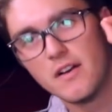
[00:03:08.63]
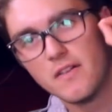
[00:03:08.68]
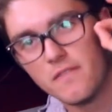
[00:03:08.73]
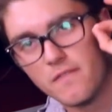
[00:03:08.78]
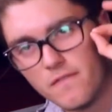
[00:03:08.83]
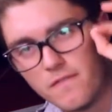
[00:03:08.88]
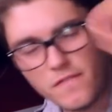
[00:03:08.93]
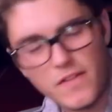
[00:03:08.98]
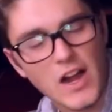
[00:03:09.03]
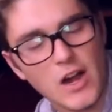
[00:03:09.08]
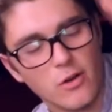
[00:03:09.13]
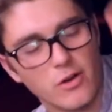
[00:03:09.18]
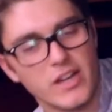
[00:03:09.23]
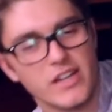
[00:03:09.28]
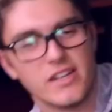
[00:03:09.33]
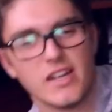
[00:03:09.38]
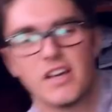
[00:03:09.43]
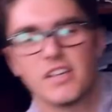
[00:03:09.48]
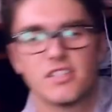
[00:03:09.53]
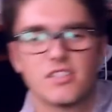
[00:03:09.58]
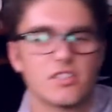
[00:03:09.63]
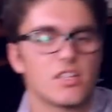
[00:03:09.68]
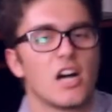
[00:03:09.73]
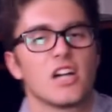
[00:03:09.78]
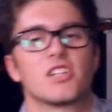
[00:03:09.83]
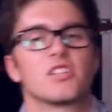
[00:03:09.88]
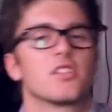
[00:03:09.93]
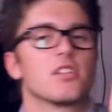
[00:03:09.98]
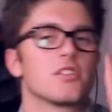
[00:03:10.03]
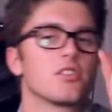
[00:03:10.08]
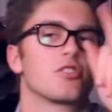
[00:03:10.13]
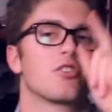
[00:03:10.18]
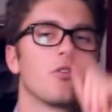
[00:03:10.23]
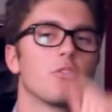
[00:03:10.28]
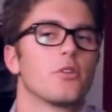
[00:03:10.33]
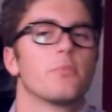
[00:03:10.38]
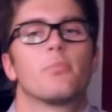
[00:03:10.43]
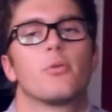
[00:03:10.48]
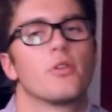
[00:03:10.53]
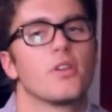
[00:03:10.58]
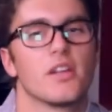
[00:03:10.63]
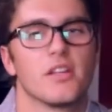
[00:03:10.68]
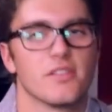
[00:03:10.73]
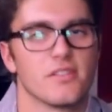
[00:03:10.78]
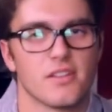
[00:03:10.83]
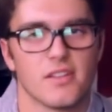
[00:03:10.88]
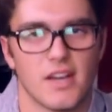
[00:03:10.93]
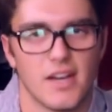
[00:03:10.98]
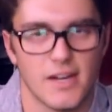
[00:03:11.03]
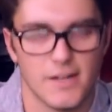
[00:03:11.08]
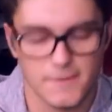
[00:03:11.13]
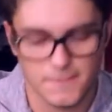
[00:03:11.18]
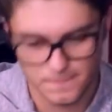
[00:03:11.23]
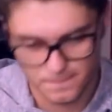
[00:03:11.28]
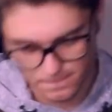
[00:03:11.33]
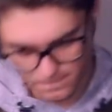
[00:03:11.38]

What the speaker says: nice touch that Sony put into that.